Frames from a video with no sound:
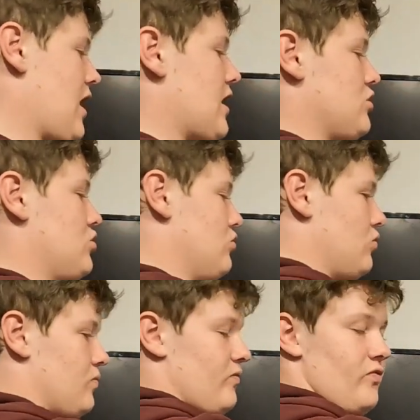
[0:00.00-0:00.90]

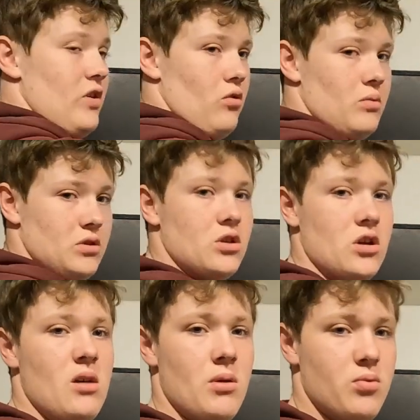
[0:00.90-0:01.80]
actual film, it's
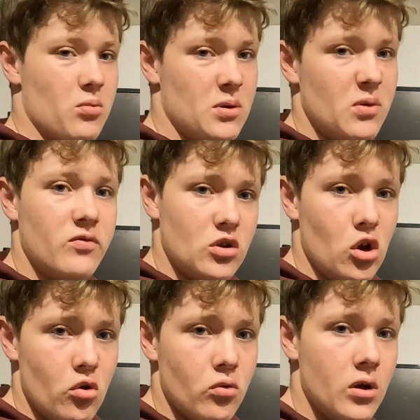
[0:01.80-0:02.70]
going to come up probably with
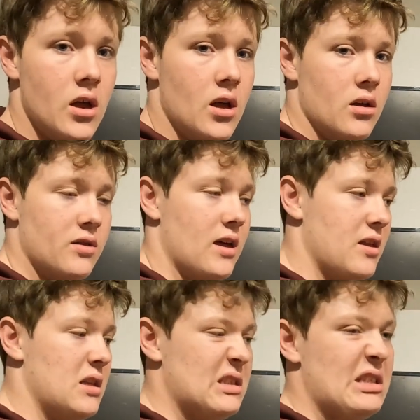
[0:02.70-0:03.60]
glue that
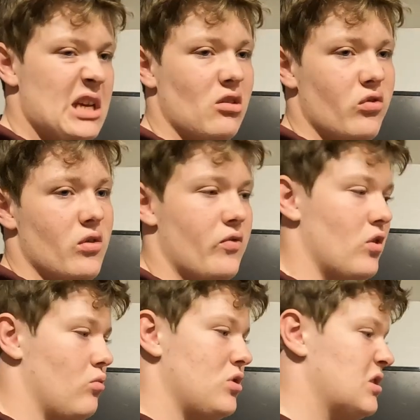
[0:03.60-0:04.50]
they say is for the
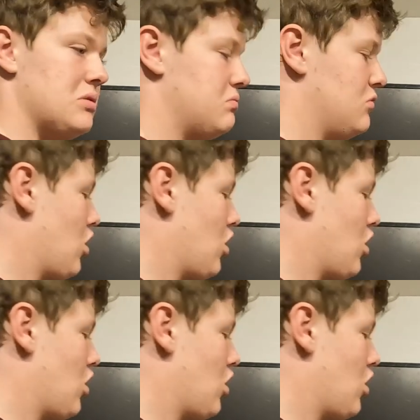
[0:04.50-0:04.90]
film, which is